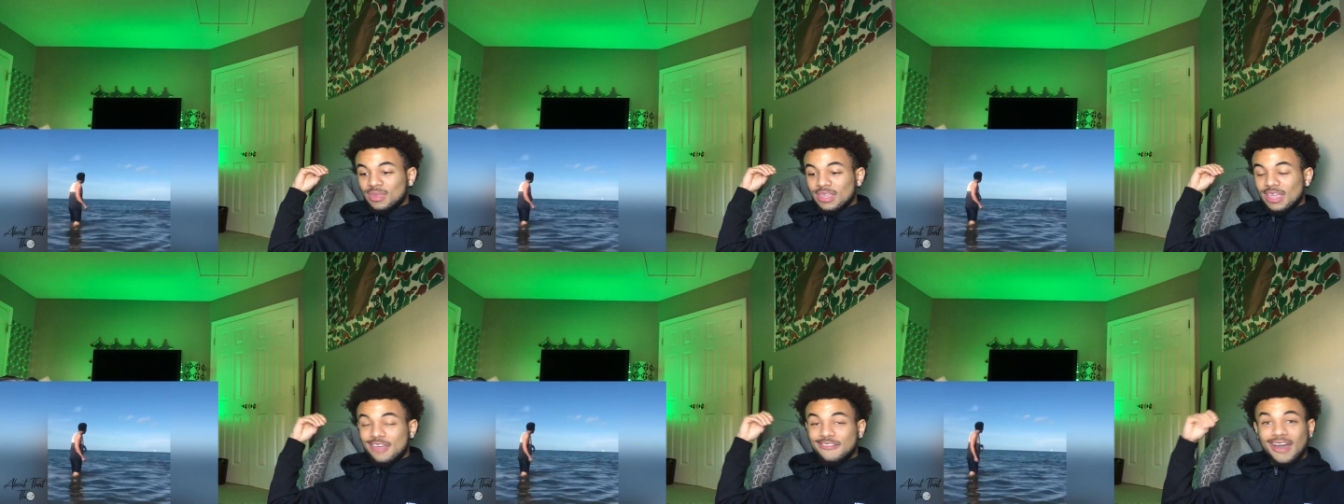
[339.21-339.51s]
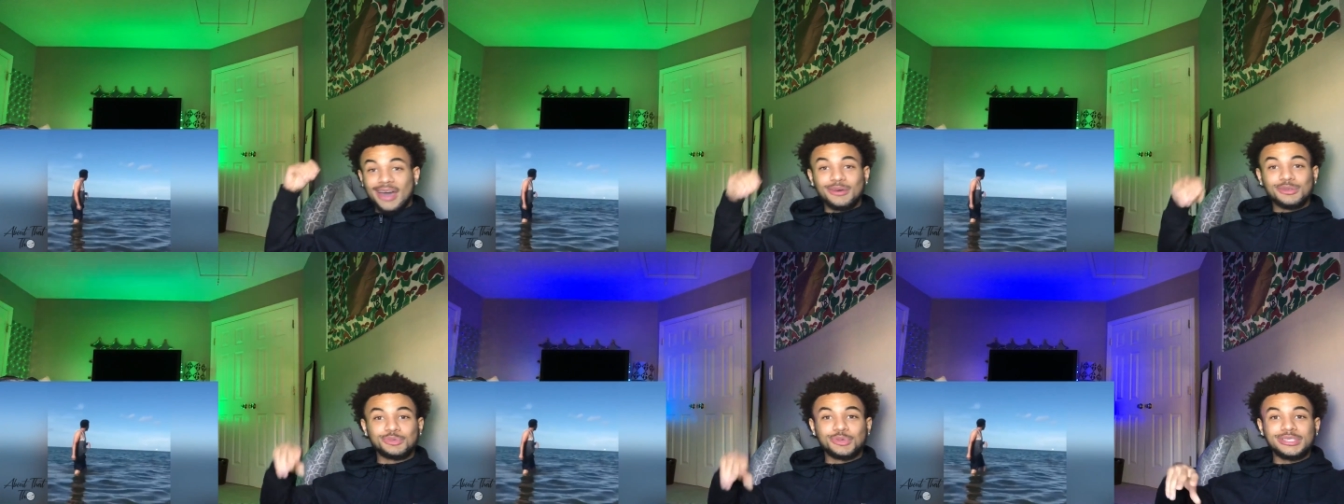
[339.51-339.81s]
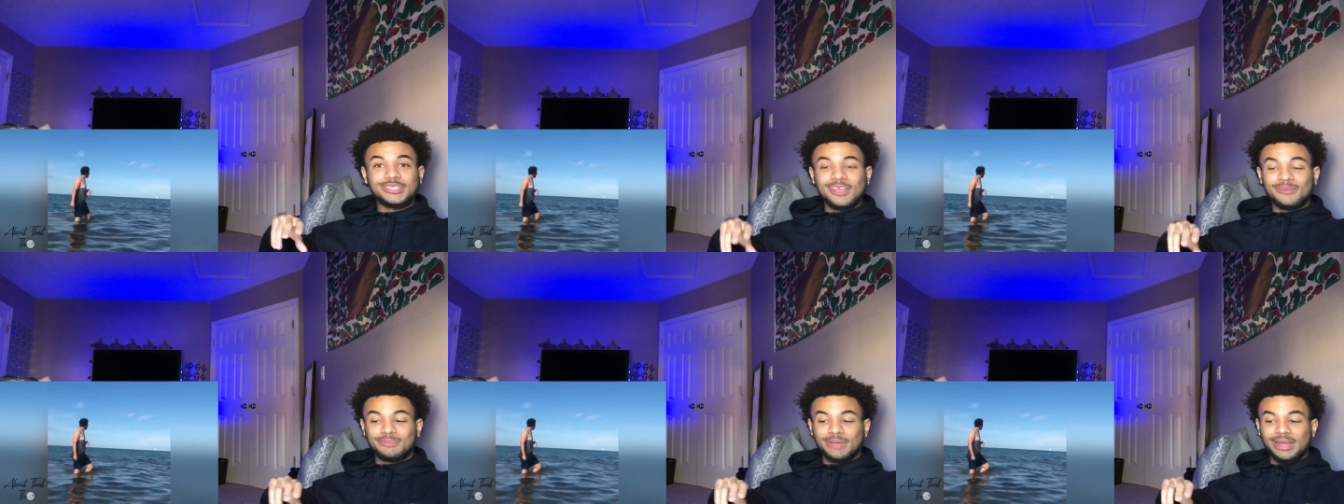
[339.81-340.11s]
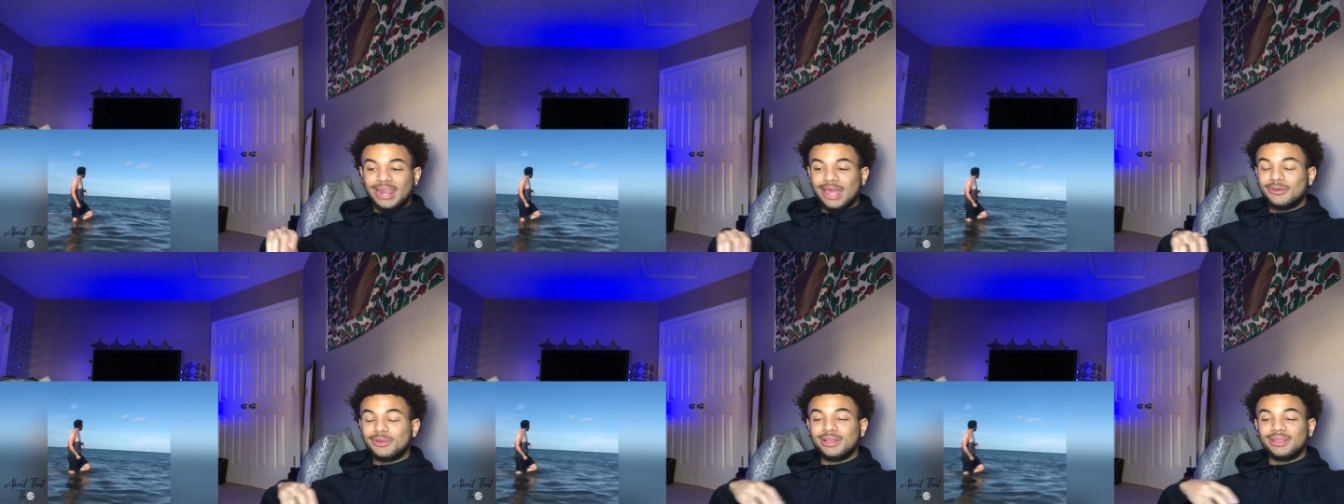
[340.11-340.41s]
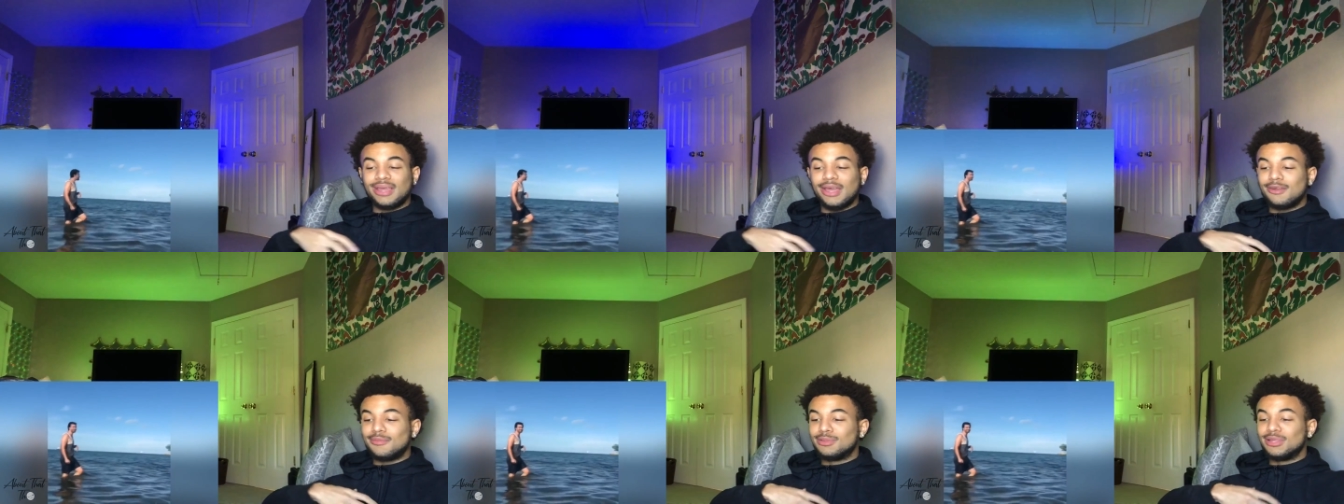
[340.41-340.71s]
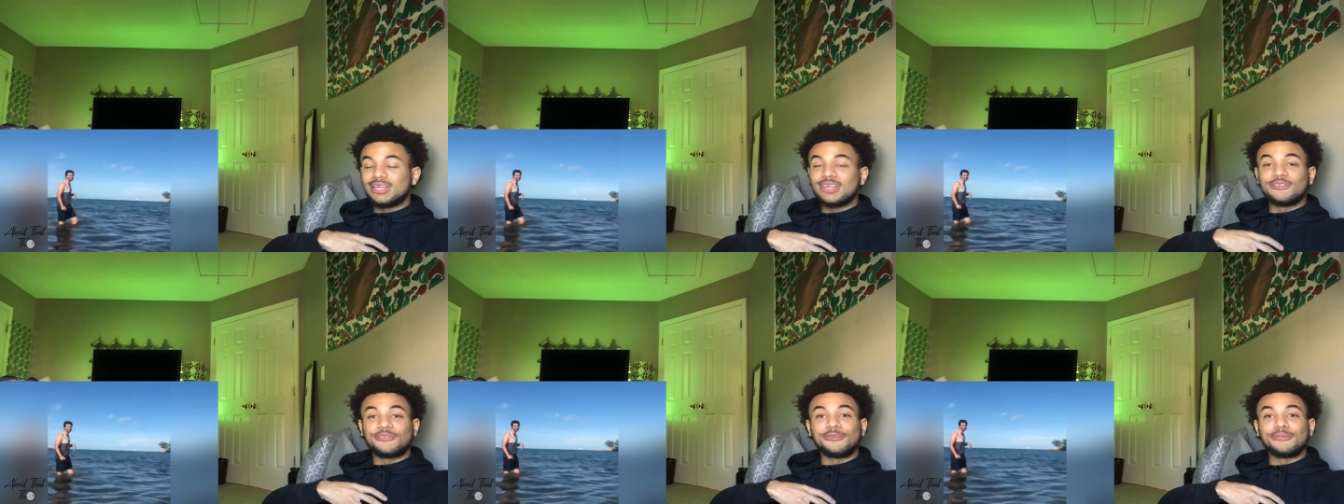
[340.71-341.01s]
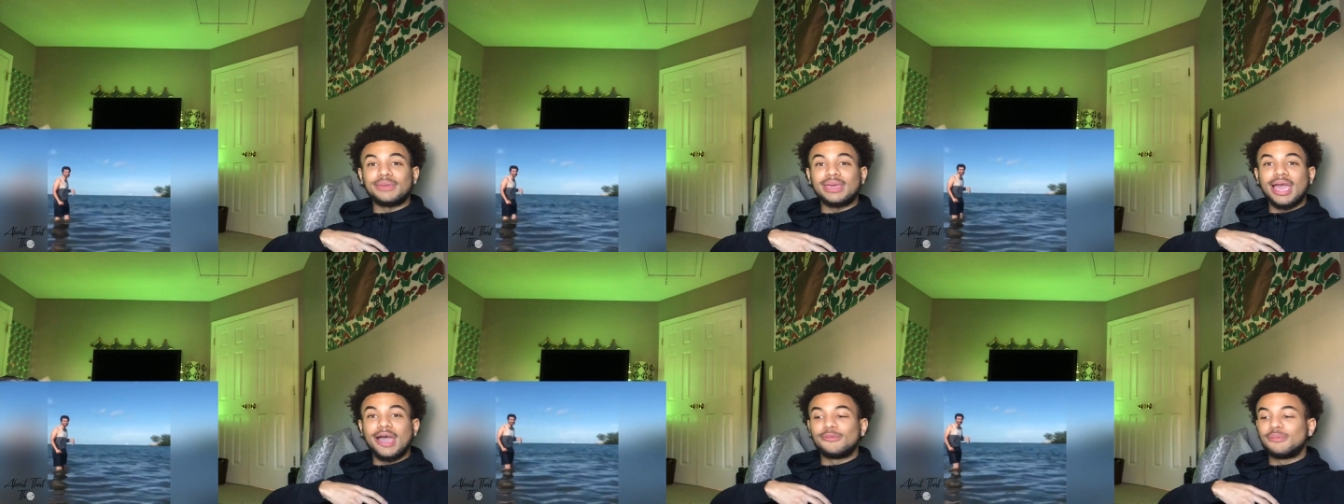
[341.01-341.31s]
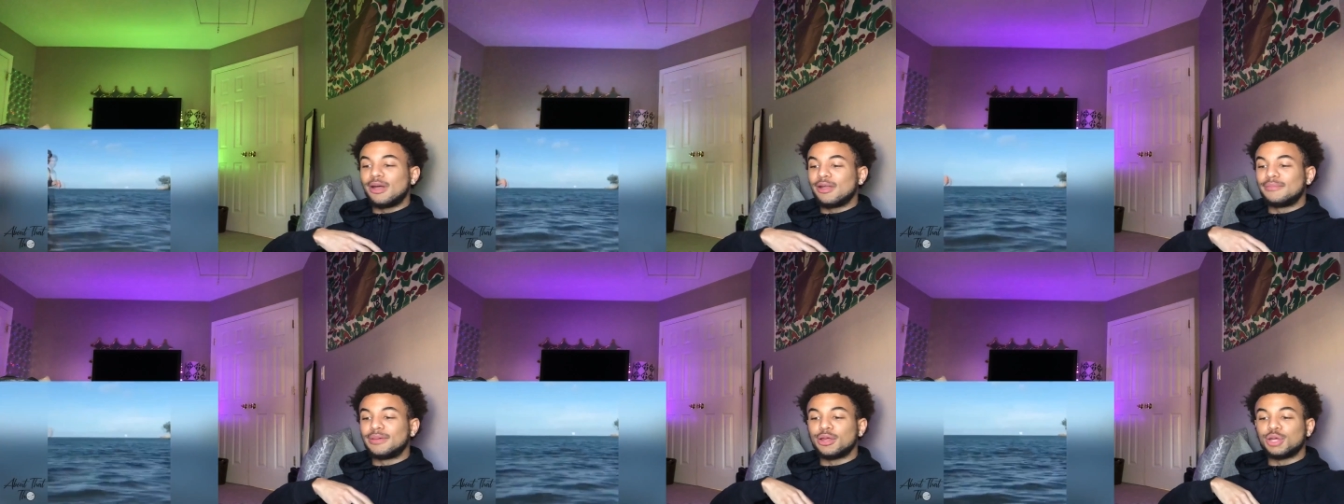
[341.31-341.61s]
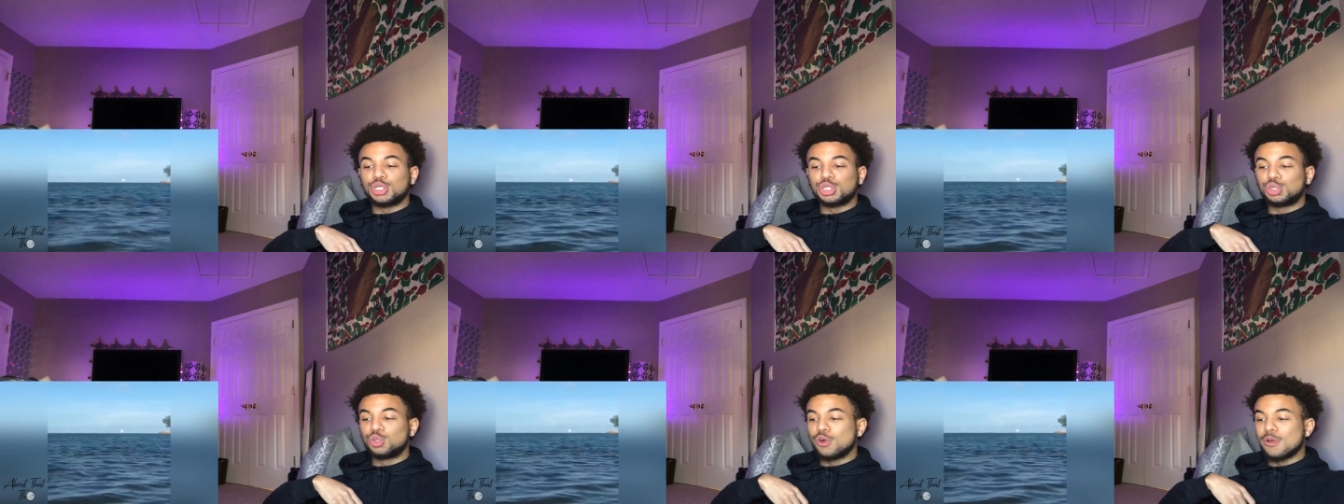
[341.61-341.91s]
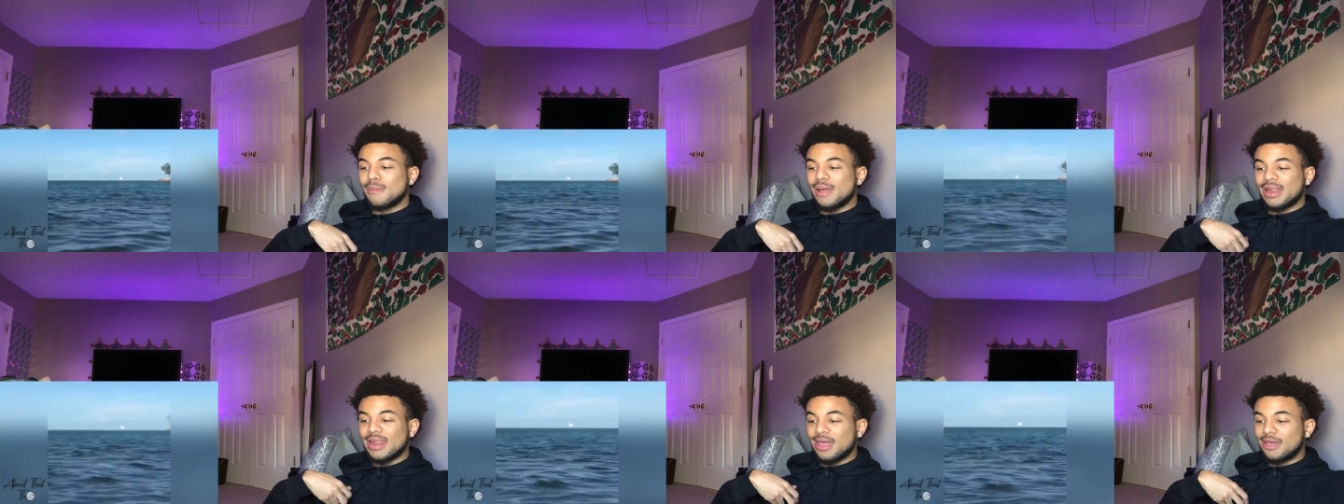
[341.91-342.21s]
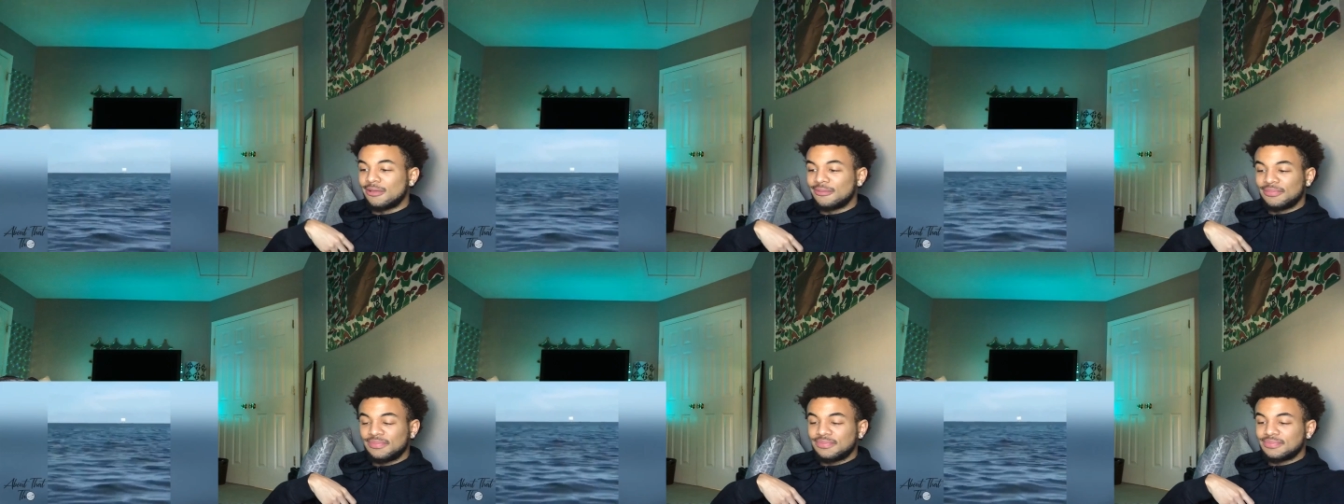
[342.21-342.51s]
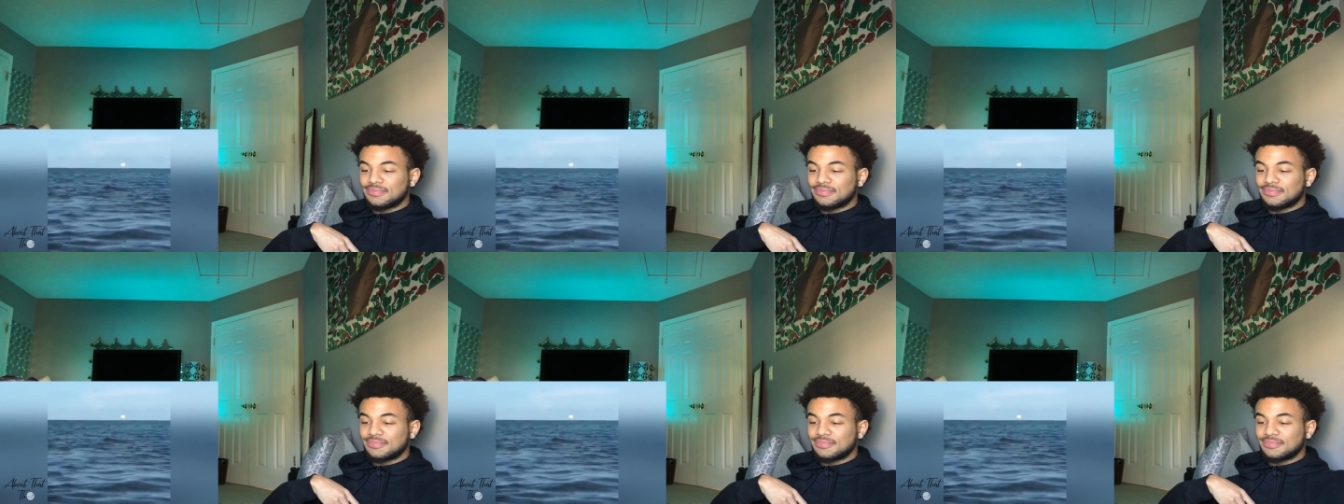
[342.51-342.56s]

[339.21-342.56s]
If I was with them, bro, they would have let him looking for me. I'd probably been on shore by now.